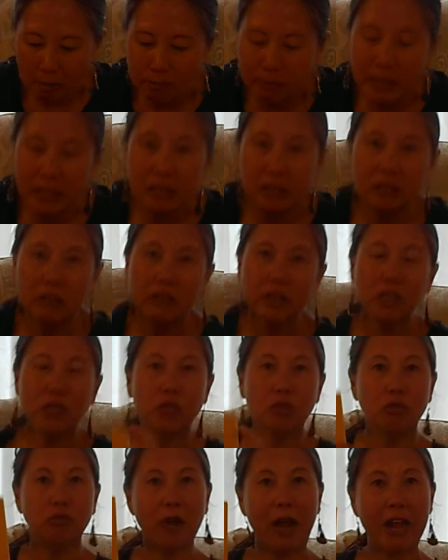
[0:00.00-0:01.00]
Build
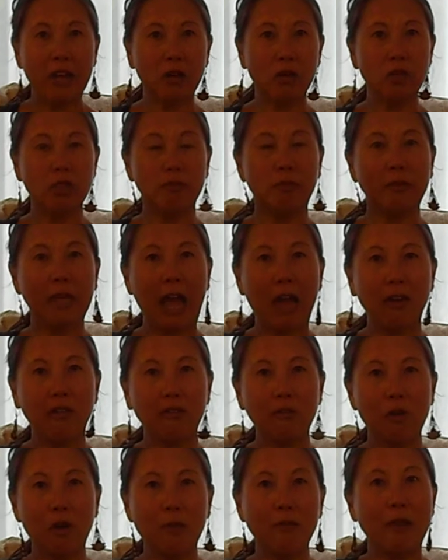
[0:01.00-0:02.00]
Your Writer's
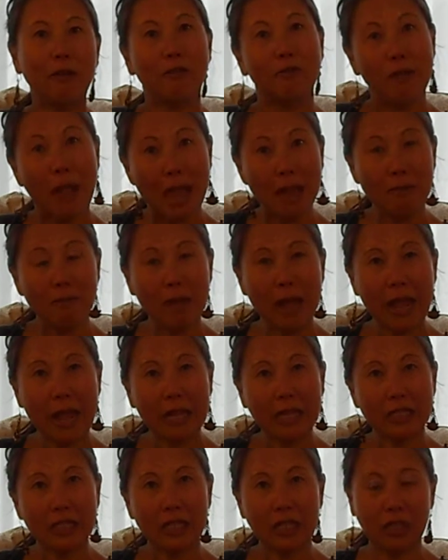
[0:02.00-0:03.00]
Platform and Fan
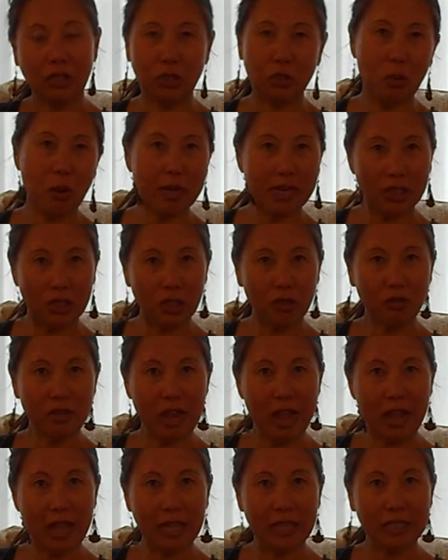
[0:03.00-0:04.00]
Base in 22
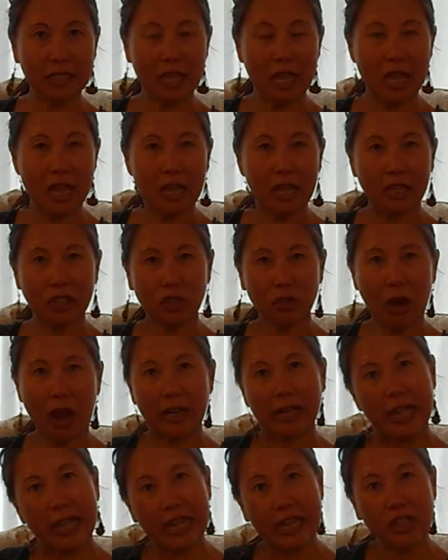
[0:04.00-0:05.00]
Days,
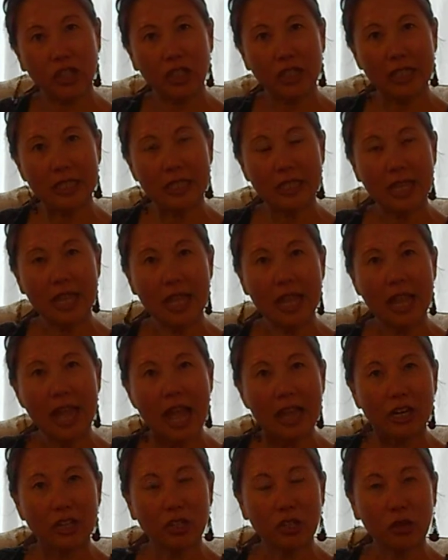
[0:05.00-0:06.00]
Attract Agents,
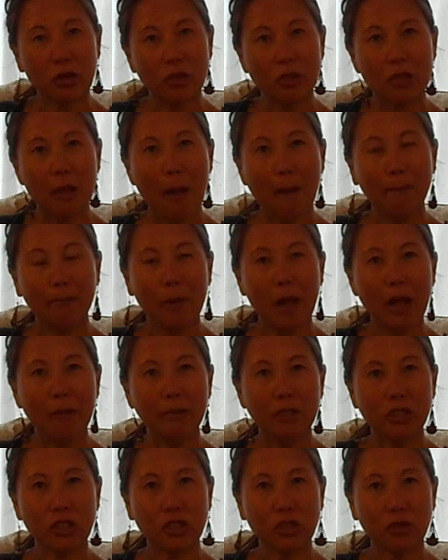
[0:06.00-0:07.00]
Editors,
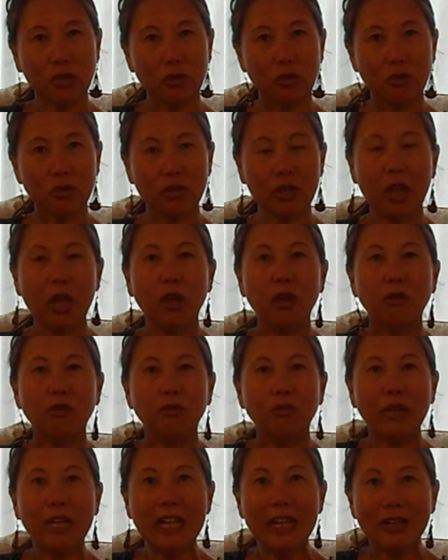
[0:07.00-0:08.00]
Publishers,
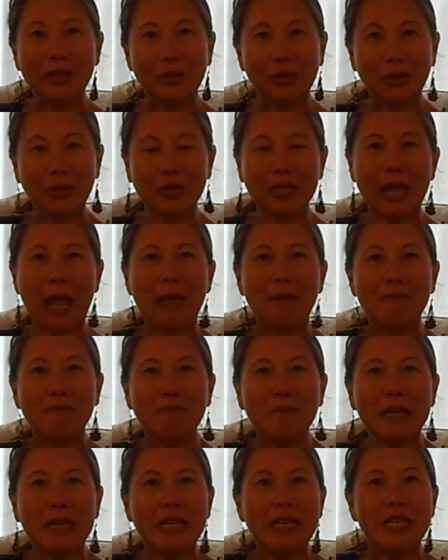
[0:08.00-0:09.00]
Readers,
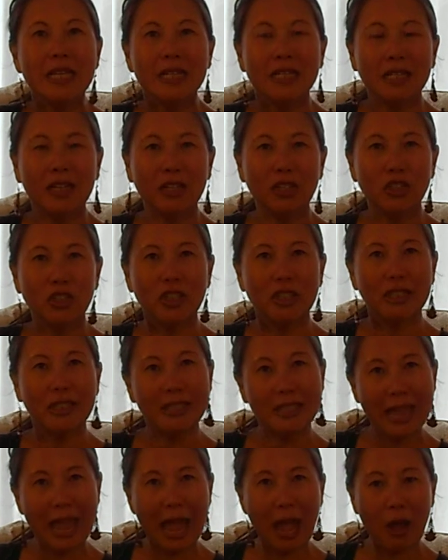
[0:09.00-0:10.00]
and Media Attention
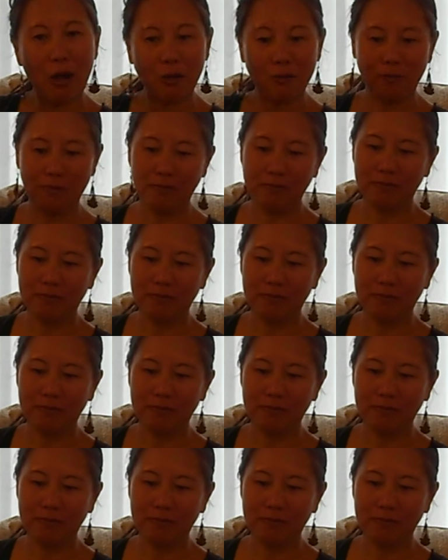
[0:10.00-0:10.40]
Now.